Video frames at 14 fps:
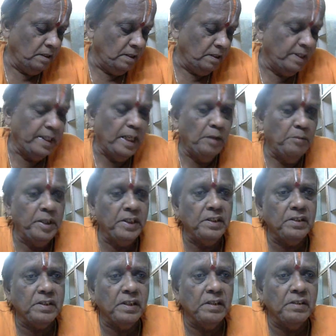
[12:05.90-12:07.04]
damage
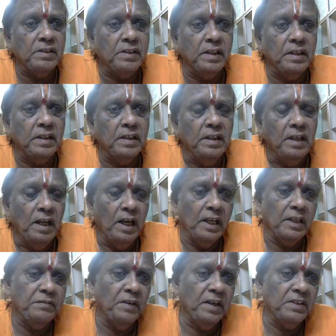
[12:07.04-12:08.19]
is concerned,
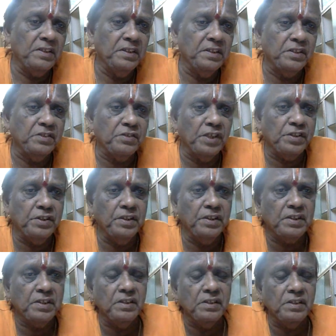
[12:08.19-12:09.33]
as far as the destruction
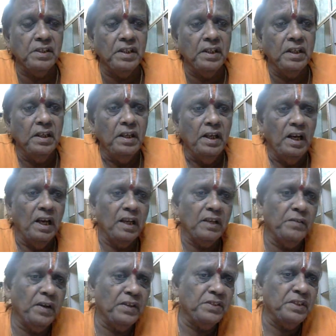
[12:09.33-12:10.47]
is concerned, as
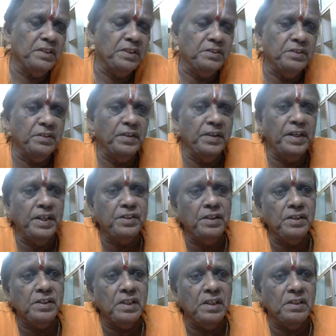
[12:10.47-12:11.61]
far as the deterioration
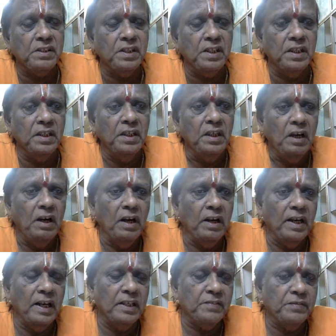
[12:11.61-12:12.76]
is concerned, or
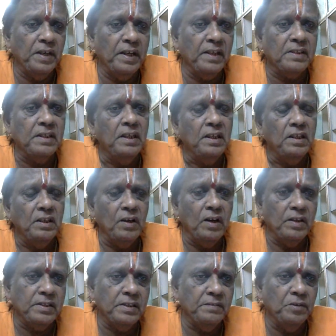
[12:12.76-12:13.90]
as far as the
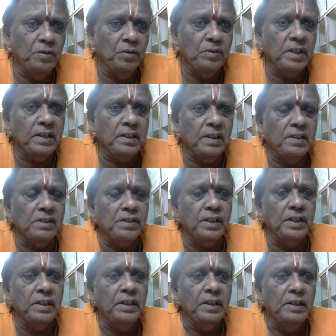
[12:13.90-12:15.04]
loss of goods are
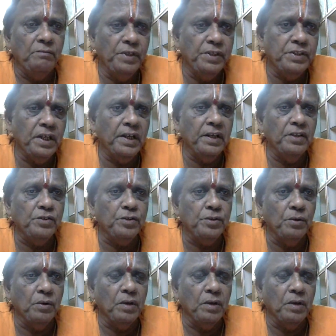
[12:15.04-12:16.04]
concerned, which are insured,